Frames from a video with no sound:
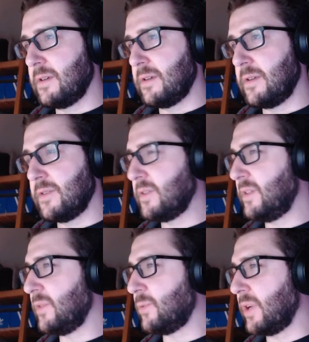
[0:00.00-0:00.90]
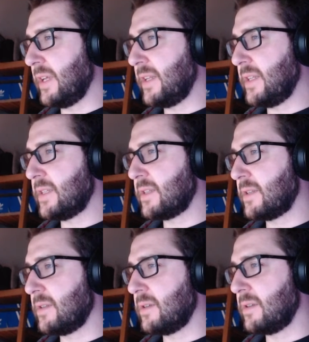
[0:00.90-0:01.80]
Does it even work like
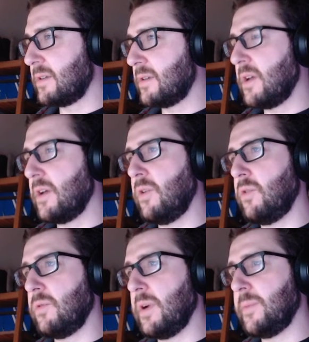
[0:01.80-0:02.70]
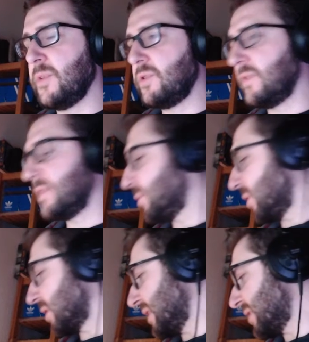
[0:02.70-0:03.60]
this? Oh, I'm not sure if this
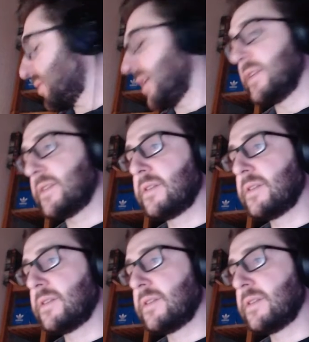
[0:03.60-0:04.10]
works. Let's try this.